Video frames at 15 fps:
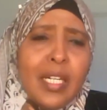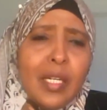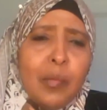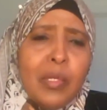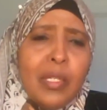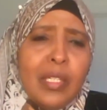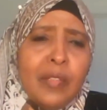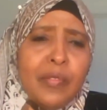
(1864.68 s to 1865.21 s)
I
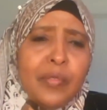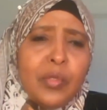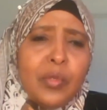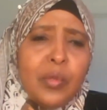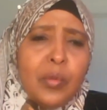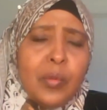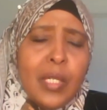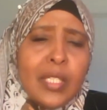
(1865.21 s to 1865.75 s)
believe,
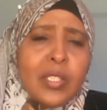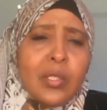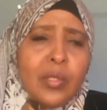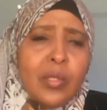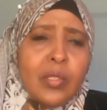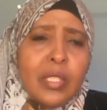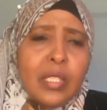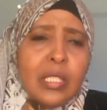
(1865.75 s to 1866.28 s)
to
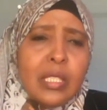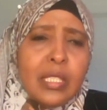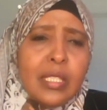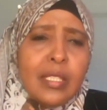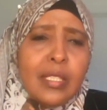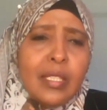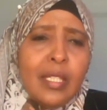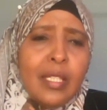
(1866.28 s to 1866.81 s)
Washington,
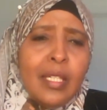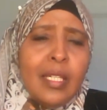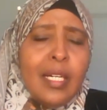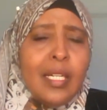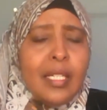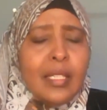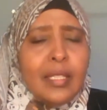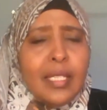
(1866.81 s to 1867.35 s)
D.C.
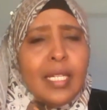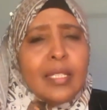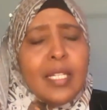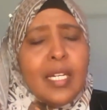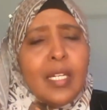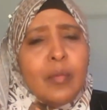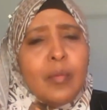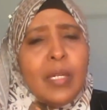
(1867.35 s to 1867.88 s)
And at that
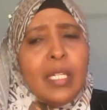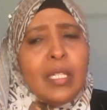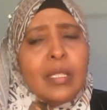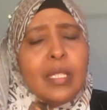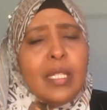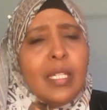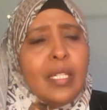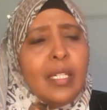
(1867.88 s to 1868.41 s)
time, I
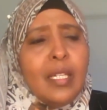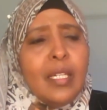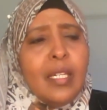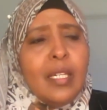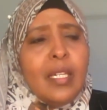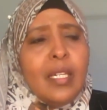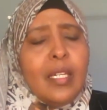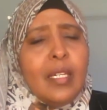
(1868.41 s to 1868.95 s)
think
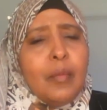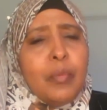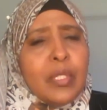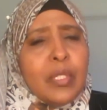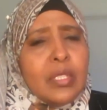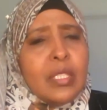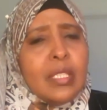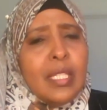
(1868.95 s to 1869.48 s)

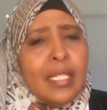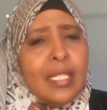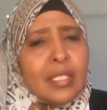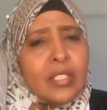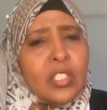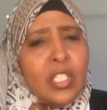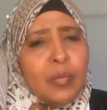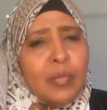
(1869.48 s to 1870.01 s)
President
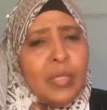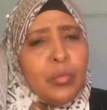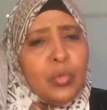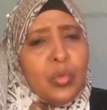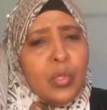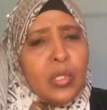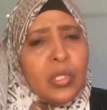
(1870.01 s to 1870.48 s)
Hassan Sheikh Mohamud